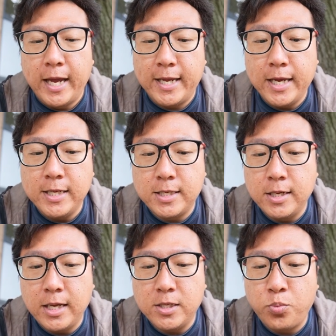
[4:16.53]
I guess
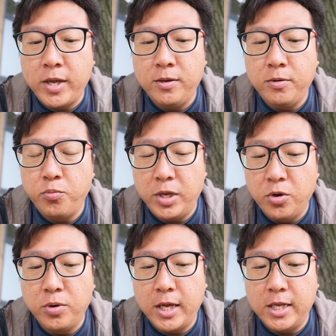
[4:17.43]
that's when we
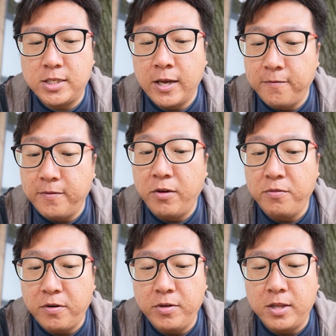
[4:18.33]
know that it's a very
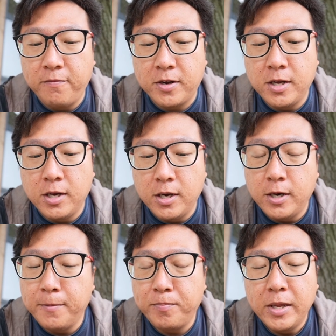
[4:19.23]
difficult
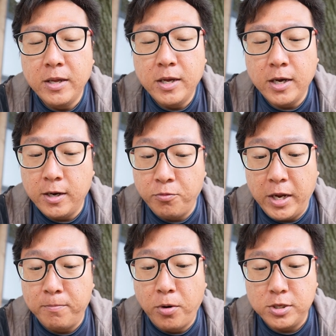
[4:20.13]

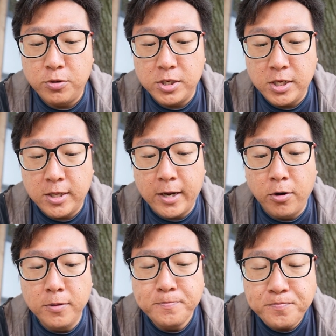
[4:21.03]
raid boss to actually take
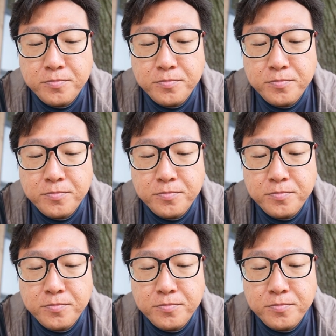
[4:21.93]
on.